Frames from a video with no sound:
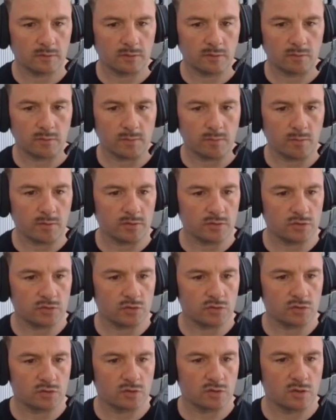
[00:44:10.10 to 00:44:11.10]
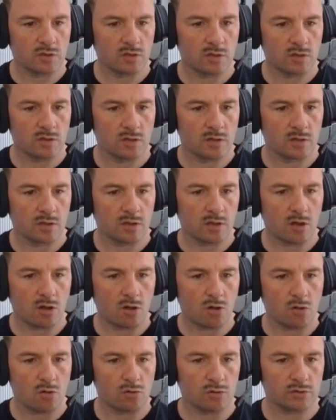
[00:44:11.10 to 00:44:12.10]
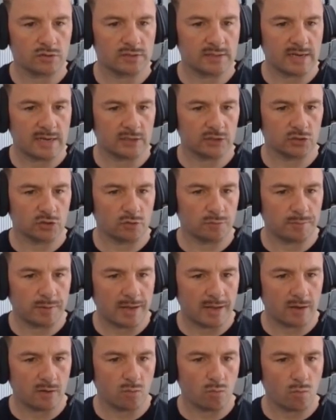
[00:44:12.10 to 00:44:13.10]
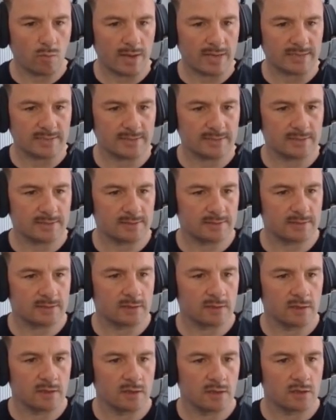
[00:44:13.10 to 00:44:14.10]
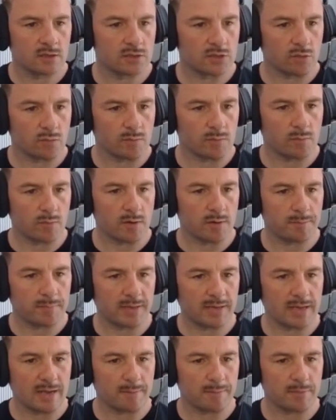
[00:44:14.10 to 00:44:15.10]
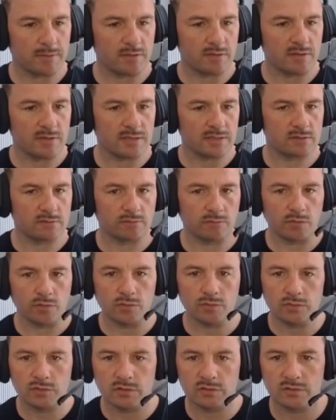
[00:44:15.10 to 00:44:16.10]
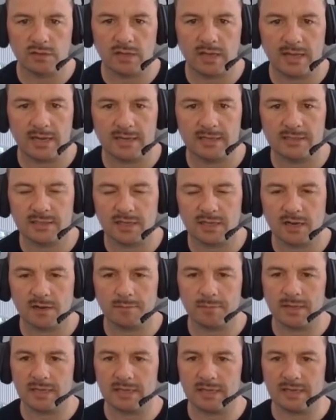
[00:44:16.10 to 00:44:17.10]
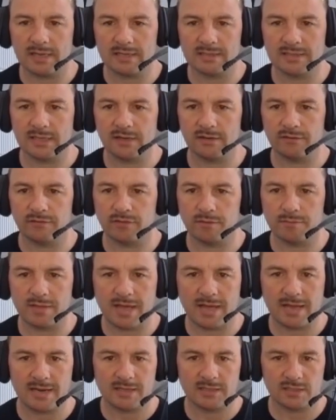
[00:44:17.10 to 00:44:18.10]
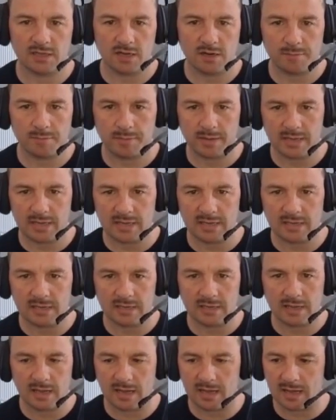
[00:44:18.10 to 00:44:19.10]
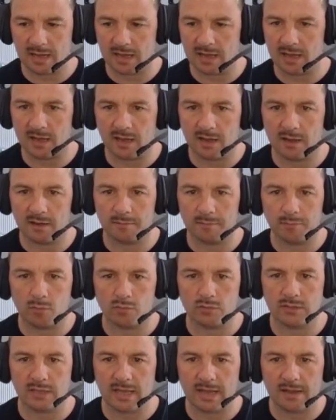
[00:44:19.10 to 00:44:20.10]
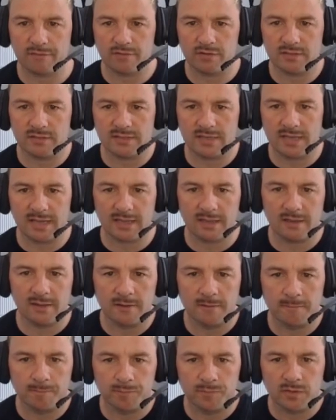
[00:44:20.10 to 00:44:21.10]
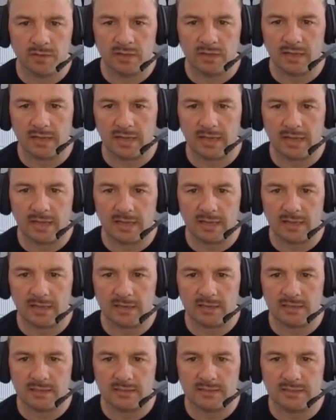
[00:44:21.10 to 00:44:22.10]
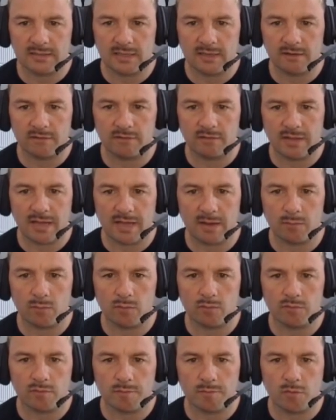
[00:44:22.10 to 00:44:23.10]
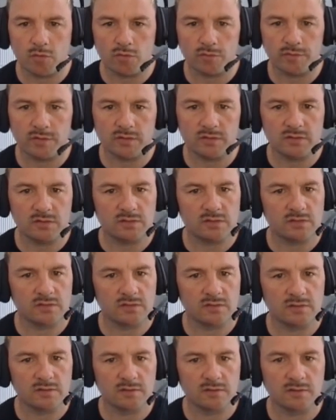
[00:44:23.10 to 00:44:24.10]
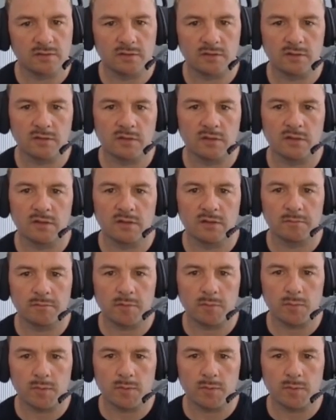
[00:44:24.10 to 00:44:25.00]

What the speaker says: Do we want coal to National Park West. So we want to pick up this route, and it's going to be, instead of from that, it's going to be, pause the game for a sec, and instead of that we'll remove it, but